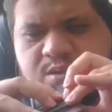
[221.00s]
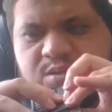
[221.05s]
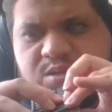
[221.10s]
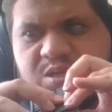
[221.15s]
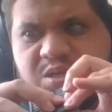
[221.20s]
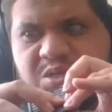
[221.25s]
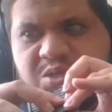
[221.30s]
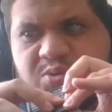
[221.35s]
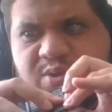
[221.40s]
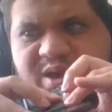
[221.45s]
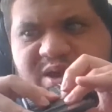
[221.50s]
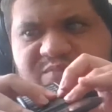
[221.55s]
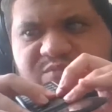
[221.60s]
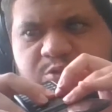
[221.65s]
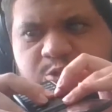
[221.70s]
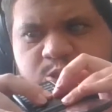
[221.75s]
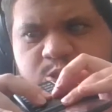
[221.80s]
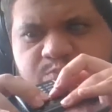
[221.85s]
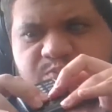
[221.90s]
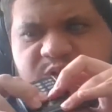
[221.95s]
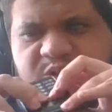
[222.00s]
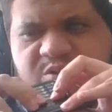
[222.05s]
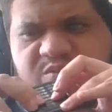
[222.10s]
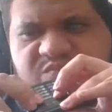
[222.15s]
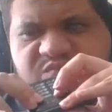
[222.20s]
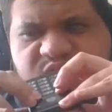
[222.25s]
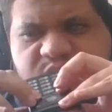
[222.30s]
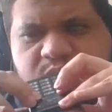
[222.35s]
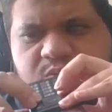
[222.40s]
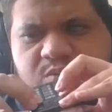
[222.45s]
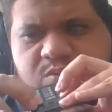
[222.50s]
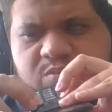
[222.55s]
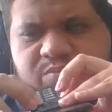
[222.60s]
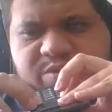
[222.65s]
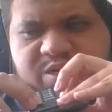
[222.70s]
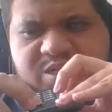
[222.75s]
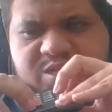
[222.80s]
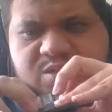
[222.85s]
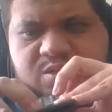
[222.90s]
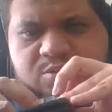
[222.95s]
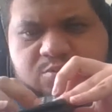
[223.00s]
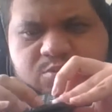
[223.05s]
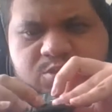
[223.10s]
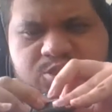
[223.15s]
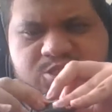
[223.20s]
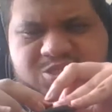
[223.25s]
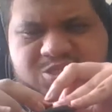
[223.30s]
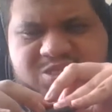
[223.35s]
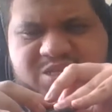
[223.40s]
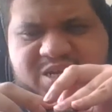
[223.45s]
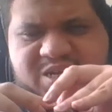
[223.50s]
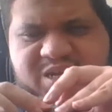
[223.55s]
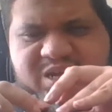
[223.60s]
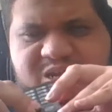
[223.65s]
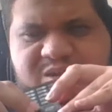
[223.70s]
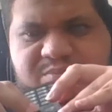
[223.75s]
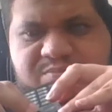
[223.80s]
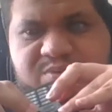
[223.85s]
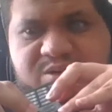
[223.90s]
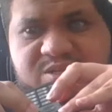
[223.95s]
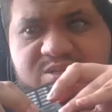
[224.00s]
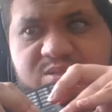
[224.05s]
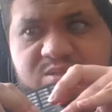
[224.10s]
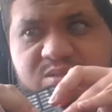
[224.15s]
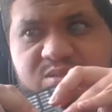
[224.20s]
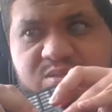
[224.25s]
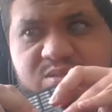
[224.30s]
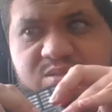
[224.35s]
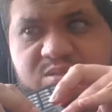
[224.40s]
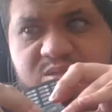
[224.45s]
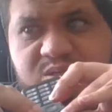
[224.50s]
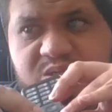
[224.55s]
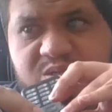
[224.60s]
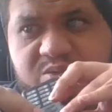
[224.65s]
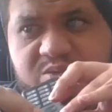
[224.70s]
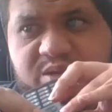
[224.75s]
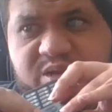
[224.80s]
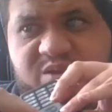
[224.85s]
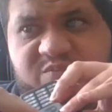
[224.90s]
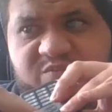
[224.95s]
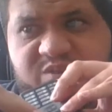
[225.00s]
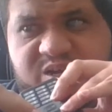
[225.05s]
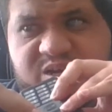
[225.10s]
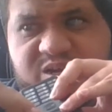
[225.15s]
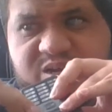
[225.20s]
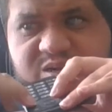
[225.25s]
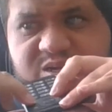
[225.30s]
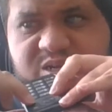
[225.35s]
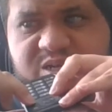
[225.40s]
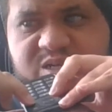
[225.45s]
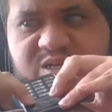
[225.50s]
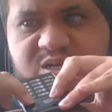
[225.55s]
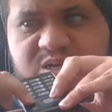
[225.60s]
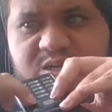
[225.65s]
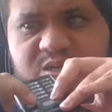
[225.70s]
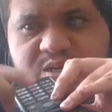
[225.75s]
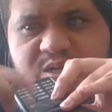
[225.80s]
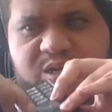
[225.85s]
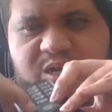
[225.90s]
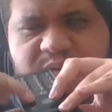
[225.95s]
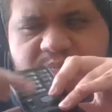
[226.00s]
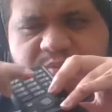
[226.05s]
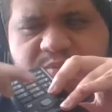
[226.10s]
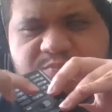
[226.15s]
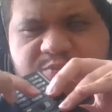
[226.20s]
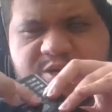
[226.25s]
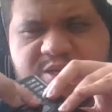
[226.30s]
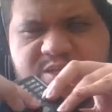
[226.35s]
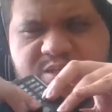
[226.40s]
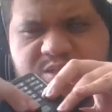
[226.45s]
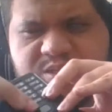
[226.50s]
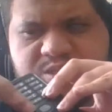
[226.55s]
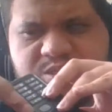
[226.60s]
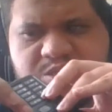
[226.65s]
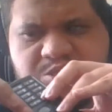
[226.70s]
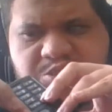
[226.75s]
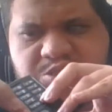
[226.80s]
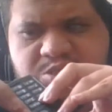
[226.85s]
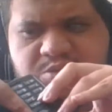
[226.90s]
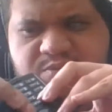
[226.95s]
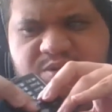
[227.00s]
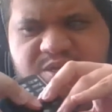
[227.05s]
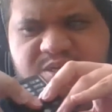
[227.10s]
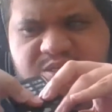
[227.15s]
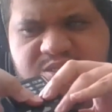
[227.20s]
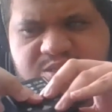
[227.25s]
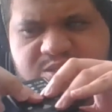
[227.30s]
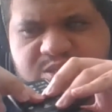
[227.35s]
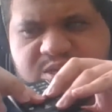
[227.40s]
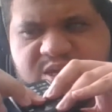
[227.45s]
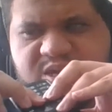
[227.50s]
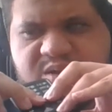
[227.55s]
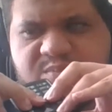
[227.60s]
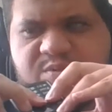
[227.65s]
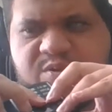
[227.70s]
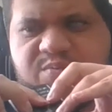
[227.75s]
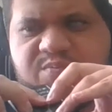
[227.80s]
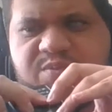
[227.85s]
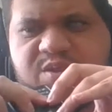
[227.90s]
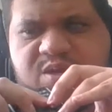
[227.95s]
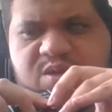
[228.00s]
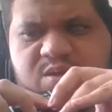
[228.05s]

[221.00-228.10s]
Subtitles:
Then you have your speakerphone button, which is a dedicated button. Then you have kind of like a camera button, takes you directly to the camera.